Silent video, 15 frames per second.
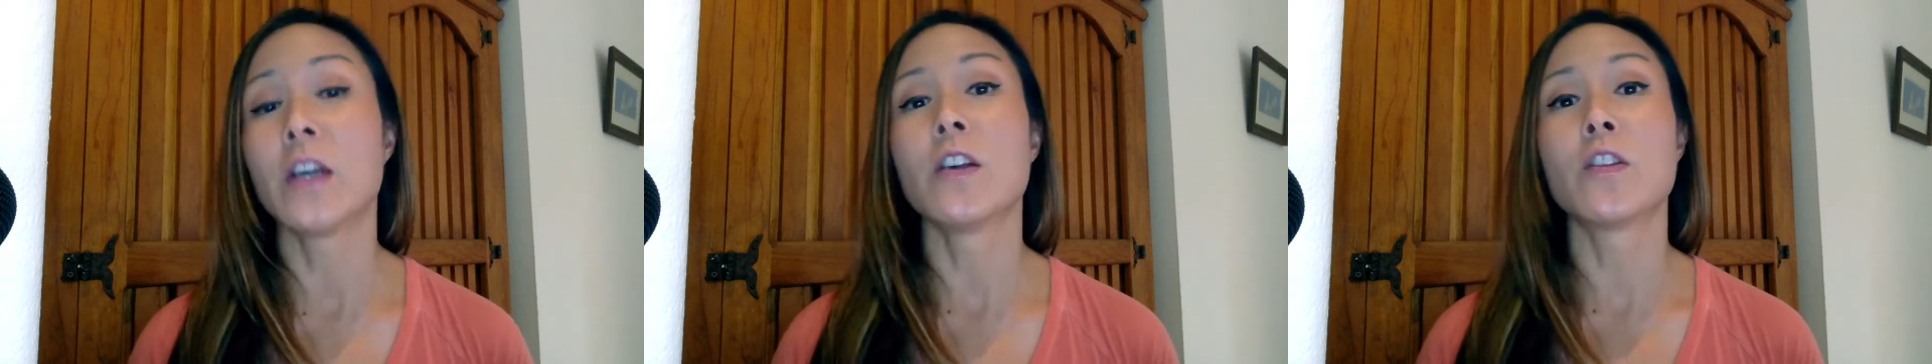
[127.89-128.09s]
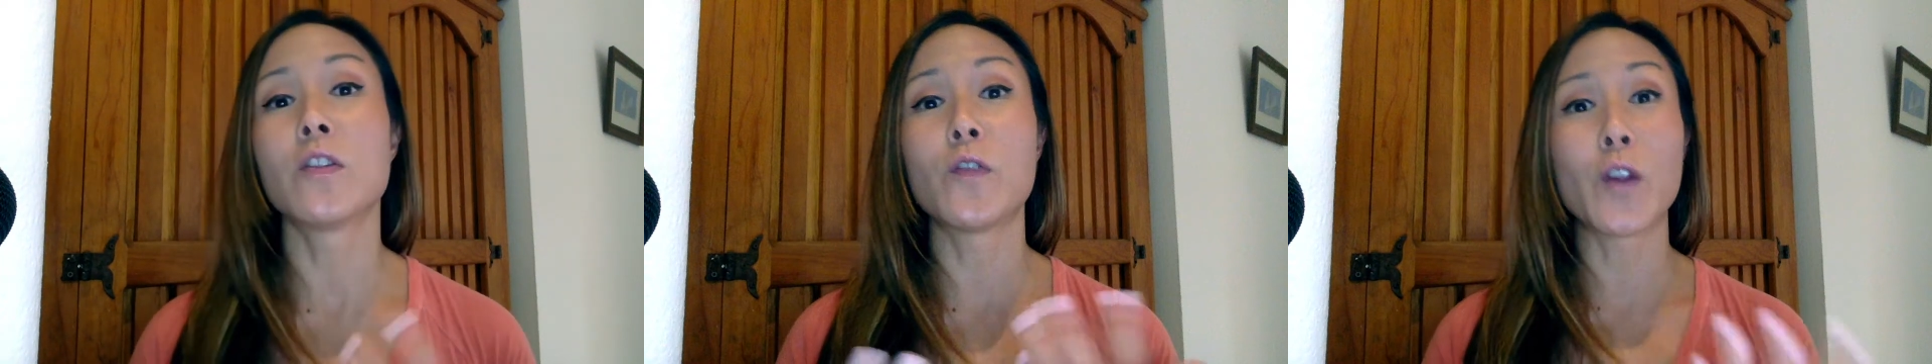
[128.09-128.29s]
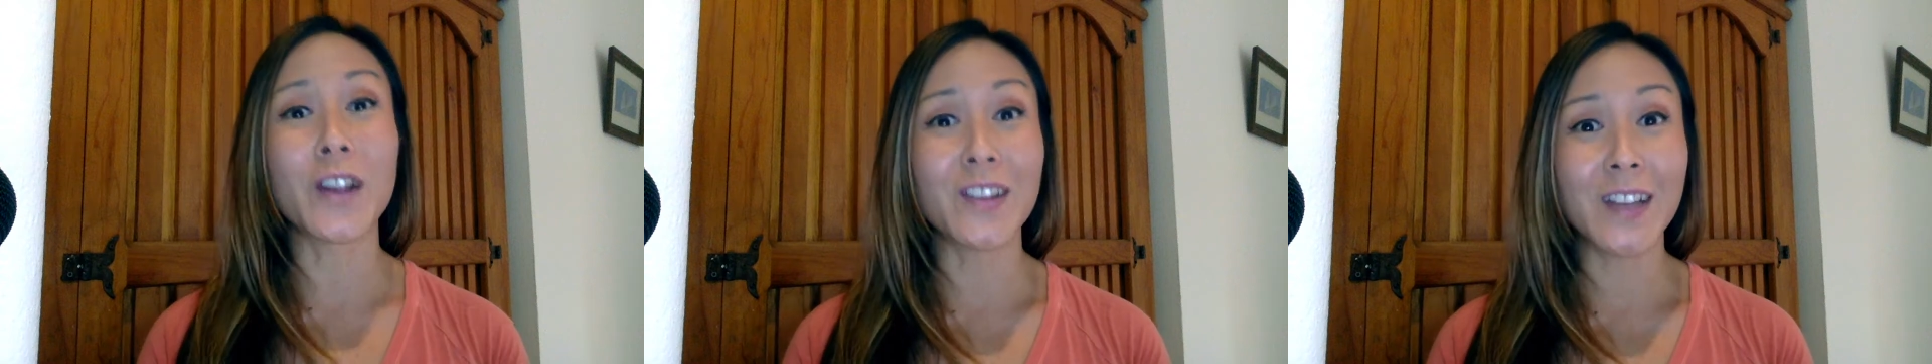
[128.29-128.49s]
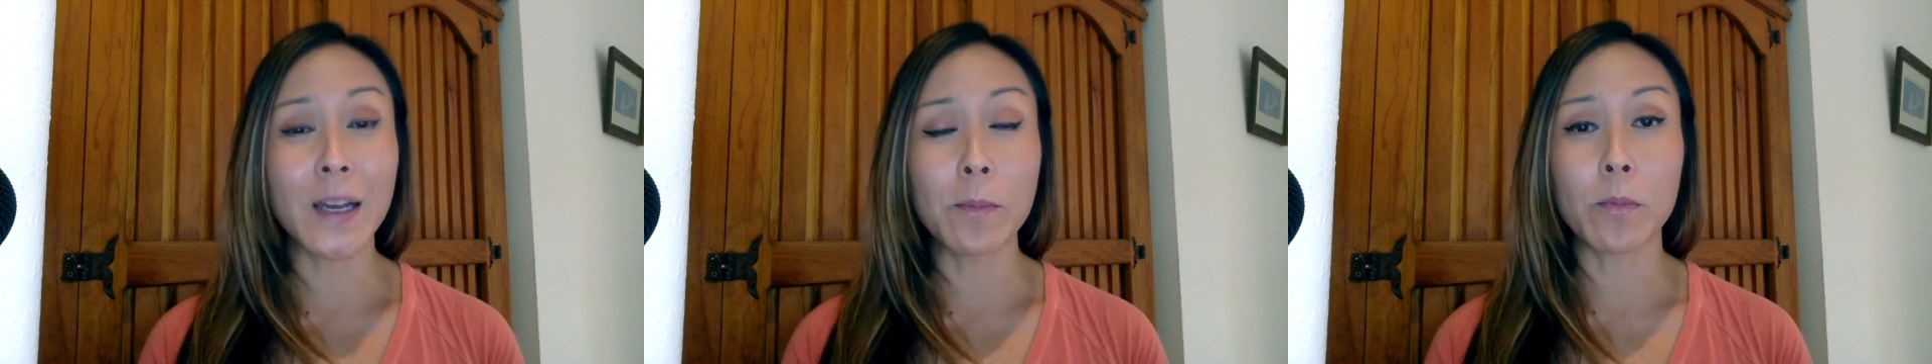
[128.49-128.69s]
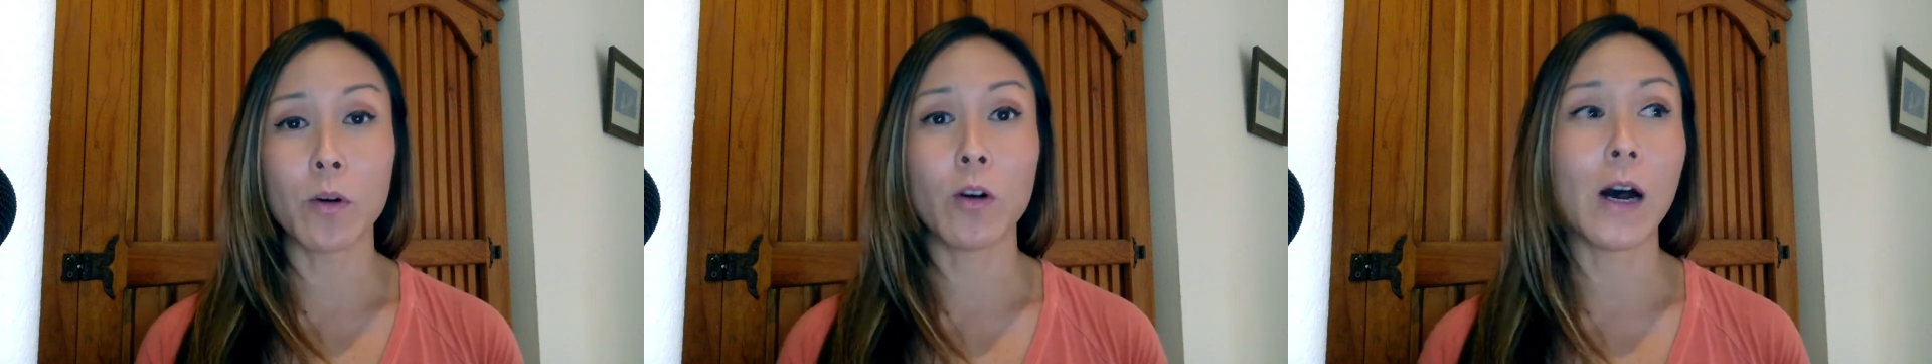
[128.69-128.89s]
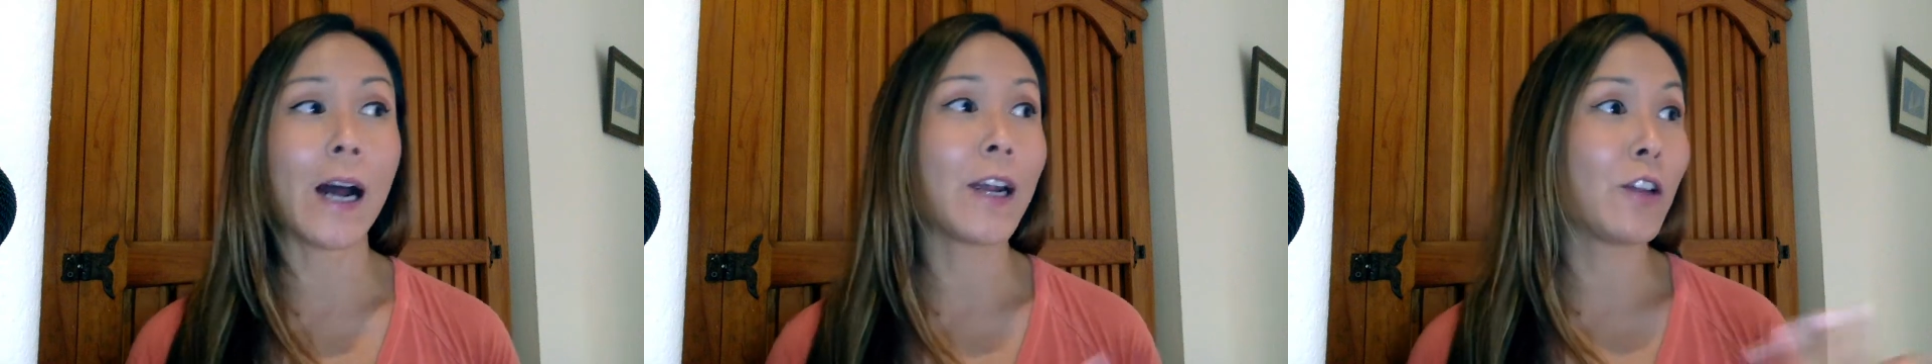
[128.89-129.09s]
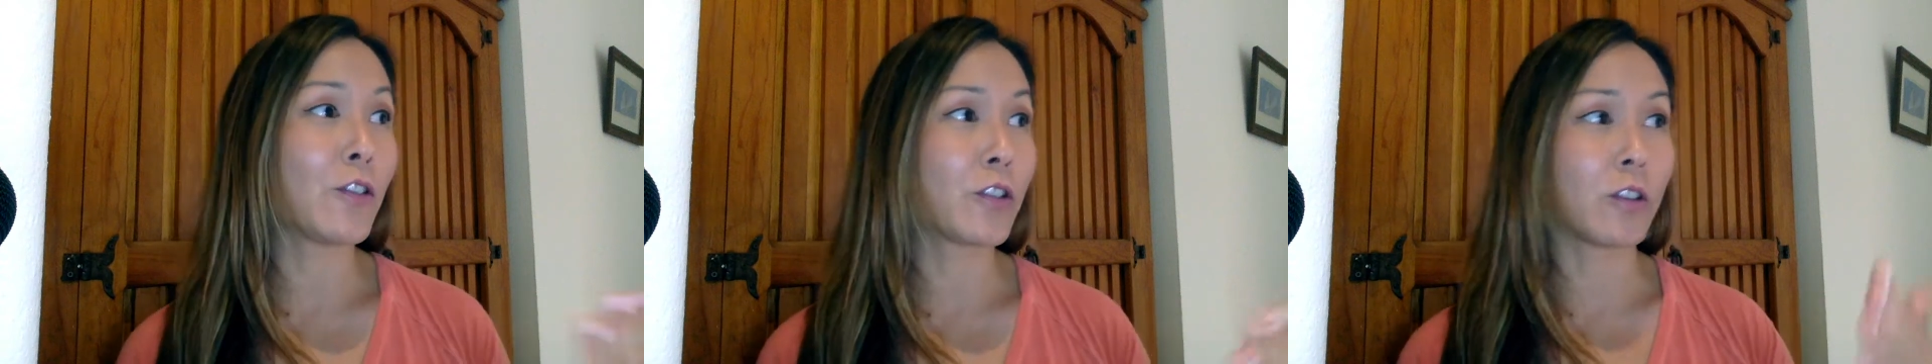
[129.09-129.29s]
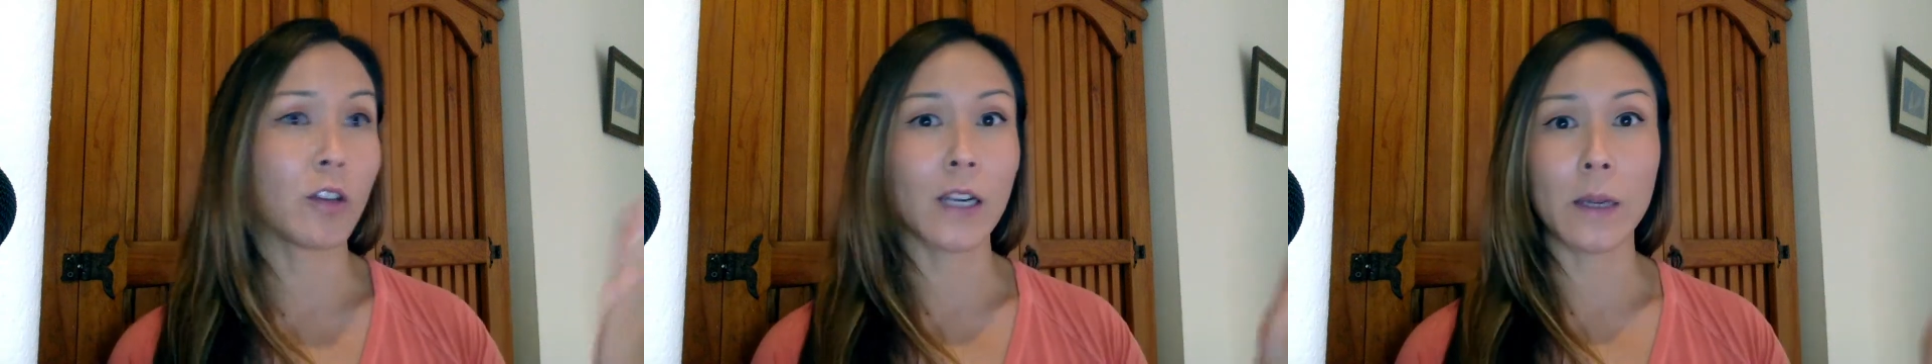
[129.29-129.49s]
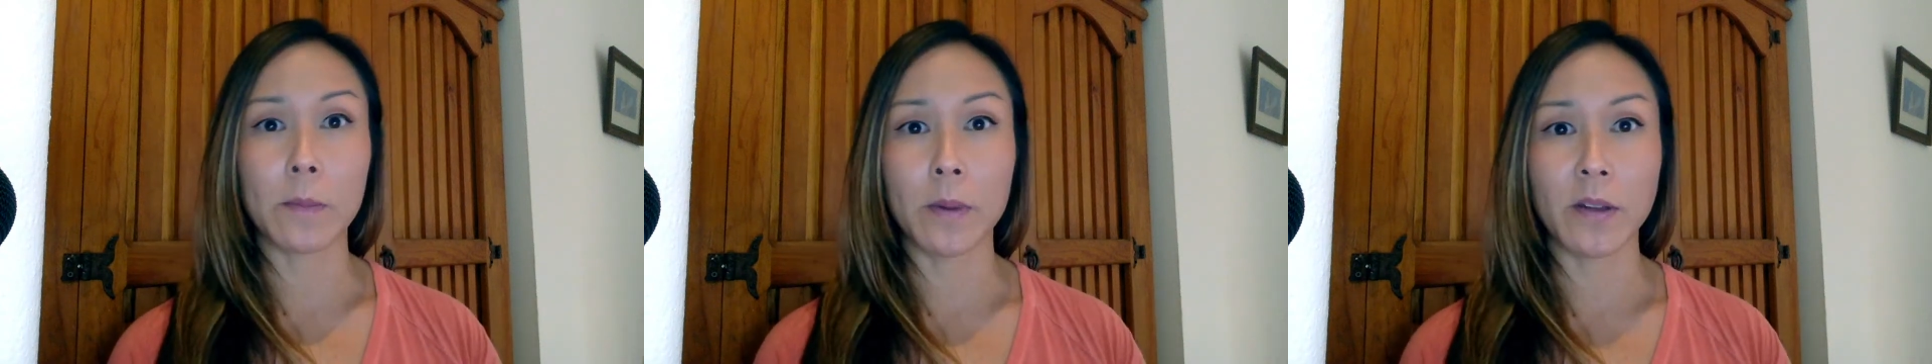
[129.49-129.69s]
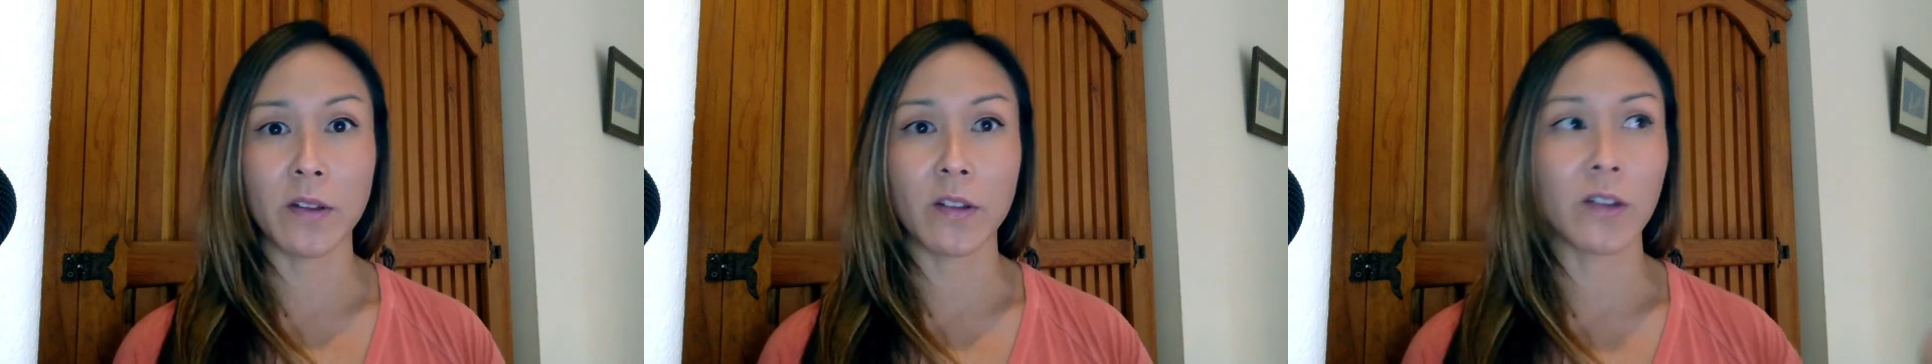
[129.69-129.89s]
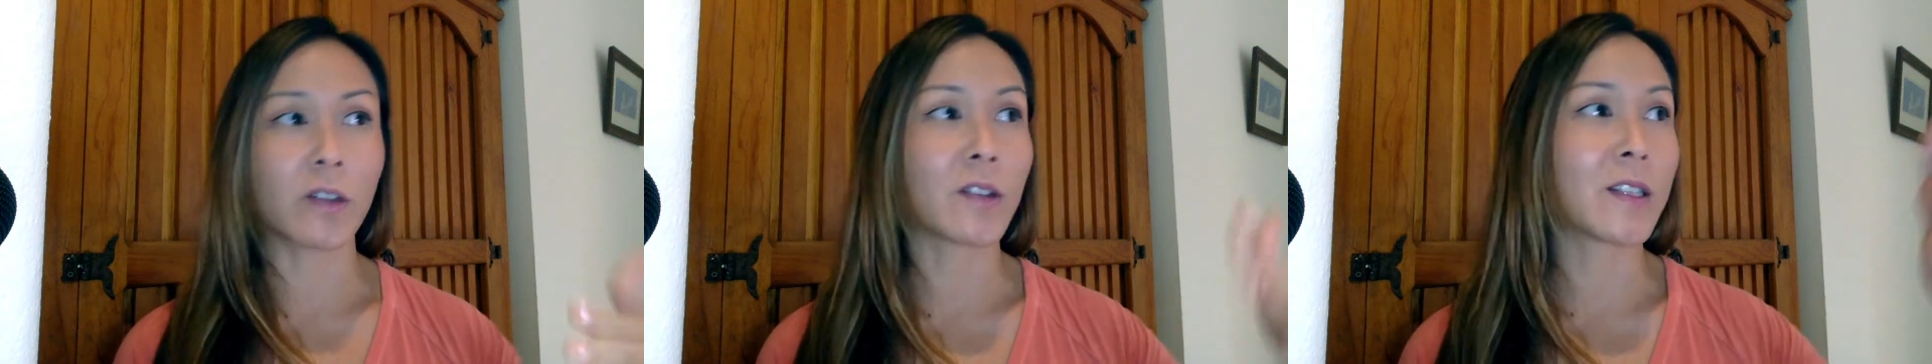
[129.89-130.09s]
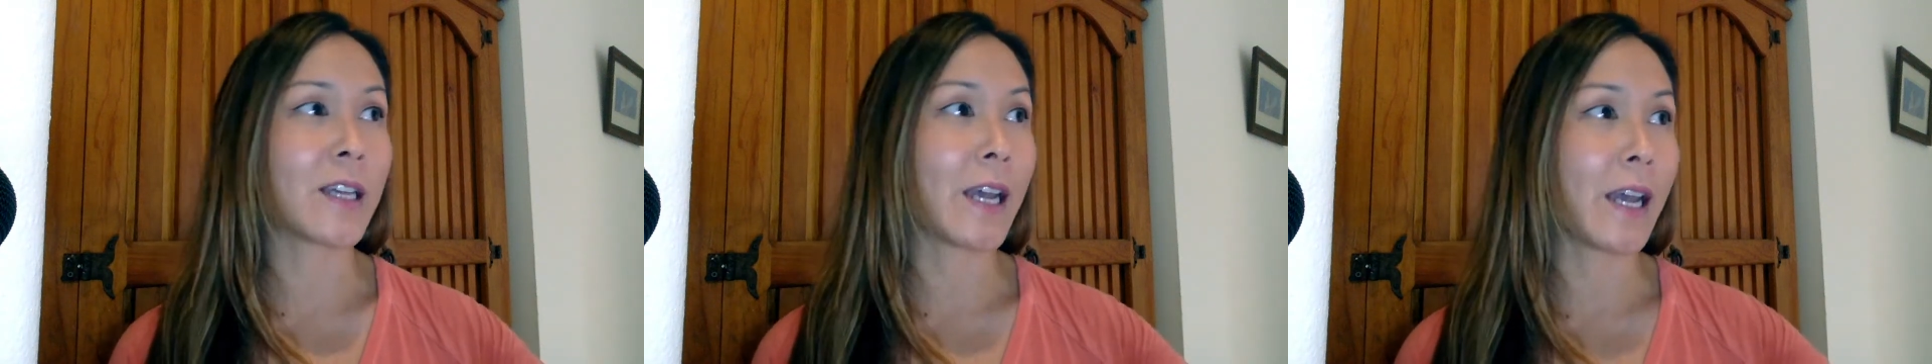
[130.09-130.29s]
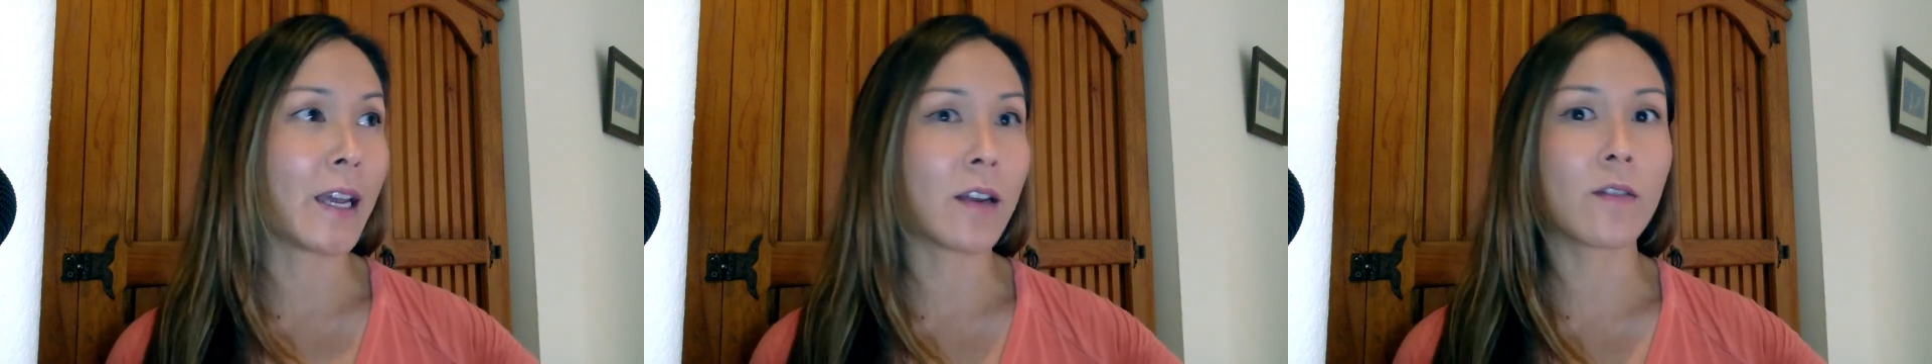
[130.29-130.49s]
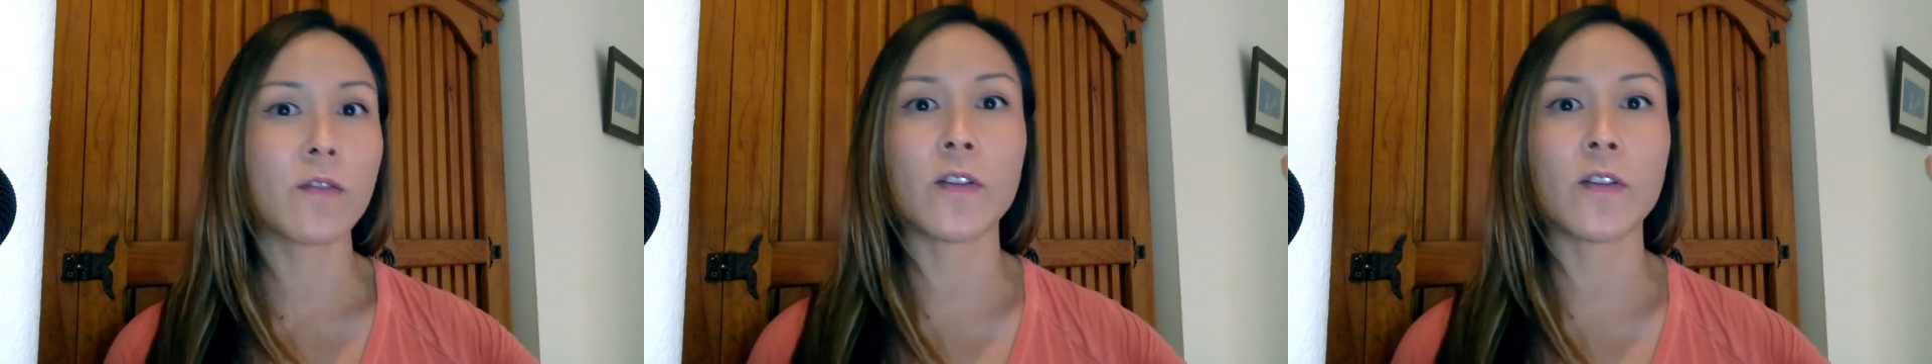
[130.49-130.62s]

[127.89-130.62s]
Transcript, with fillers: So for example, I used to look at businesses 10,